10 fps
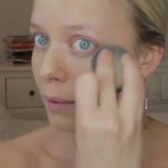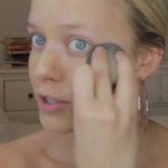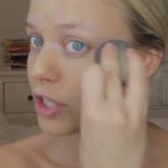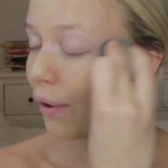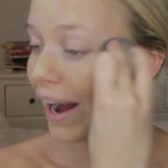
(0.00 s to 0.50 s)

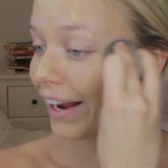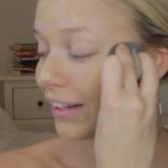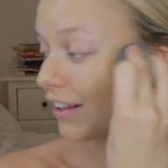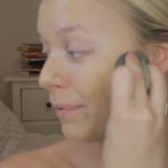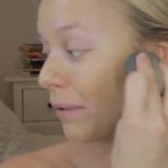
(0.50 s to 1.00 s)
So I
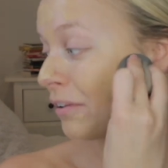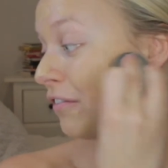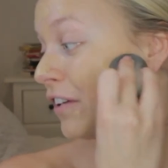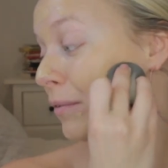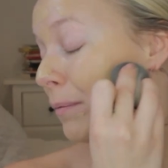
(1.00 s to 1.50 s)
got the
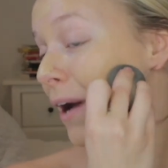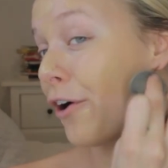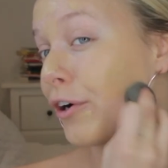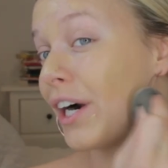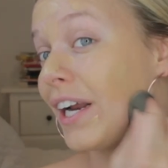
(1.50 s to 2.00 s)
Maybelline Fit Me
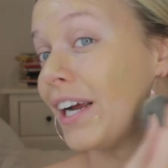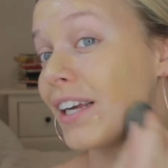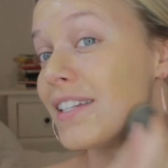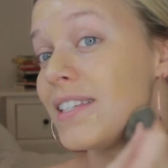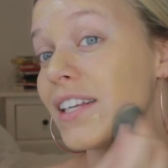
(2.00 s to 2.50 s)
powder and
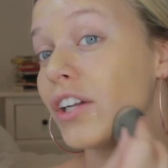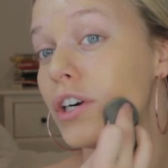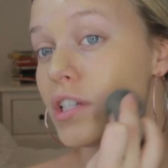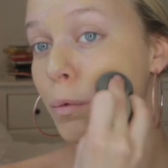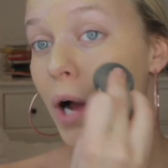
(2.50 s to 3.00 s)
concealer
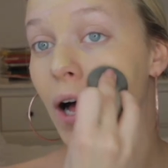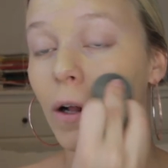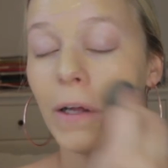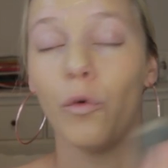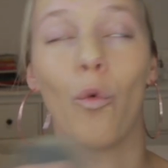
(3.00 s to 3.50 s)
as
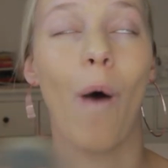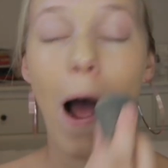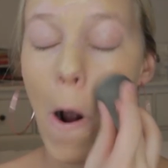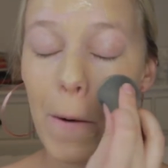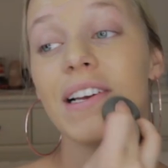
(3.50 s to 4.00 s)
well, and
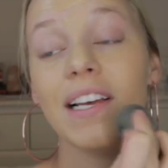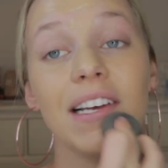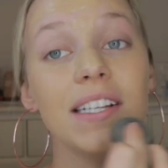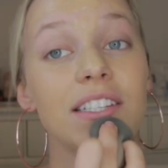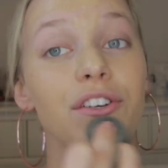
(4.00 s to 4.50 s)
wow, it
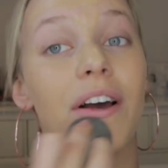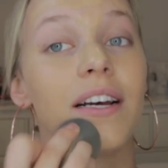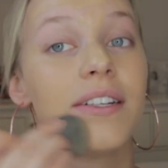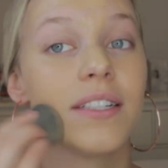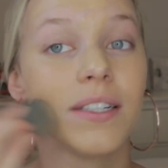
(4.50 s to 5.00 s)
hits, you
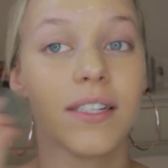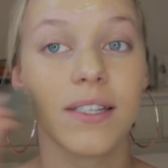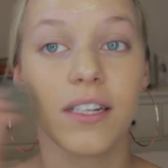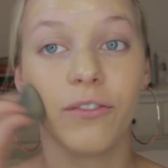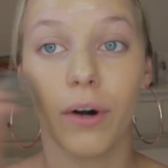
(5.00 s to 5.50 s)
guys.
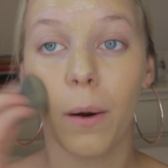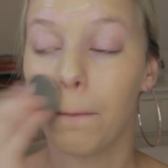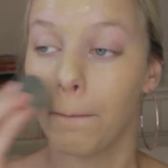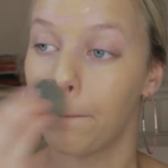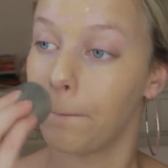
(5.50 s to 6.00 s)
It's different.
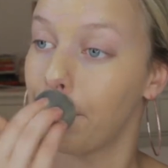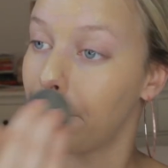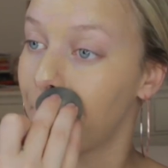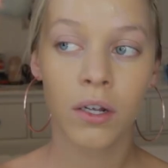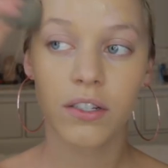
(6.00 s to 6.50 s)

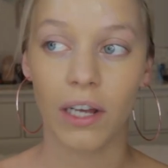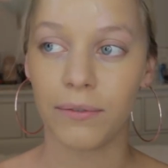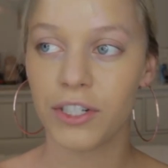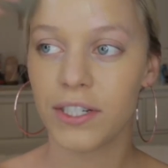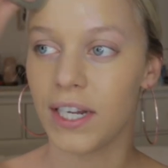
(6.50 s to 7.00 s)
So
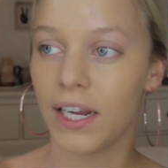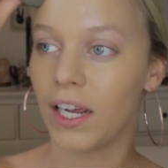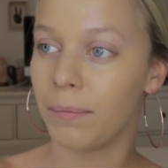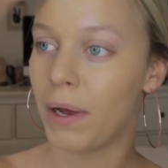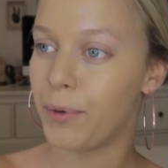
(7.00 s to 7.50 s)
I'm just
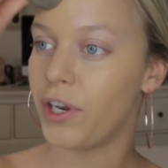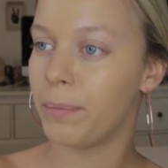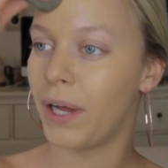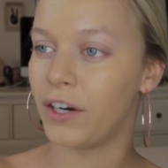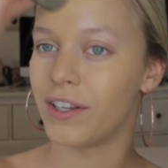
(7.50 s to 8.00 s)
taking my Beauty
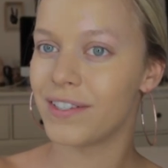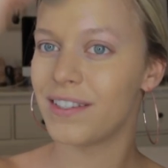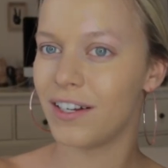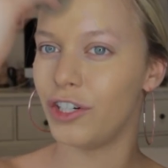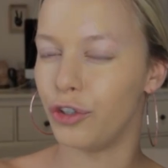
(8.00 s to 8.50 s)
Blender. This
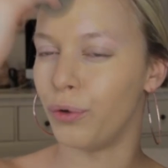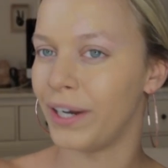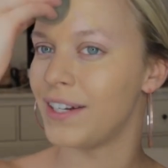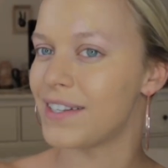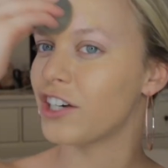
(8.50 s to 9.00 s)
is a new
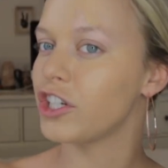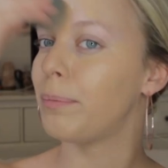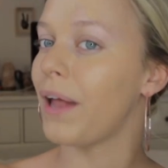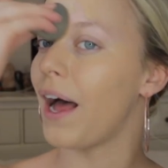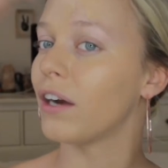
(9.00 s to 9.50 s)
one. It's actually
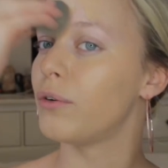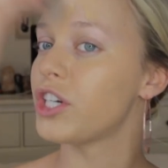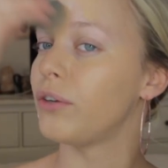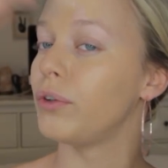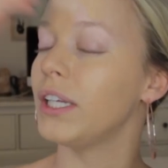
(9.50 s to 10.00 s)
black,
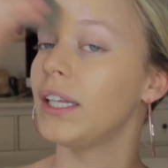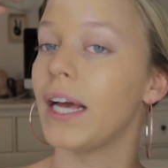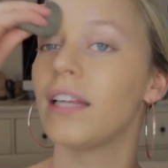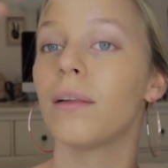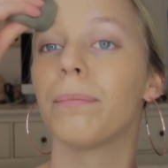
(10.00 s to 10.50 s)
which I really like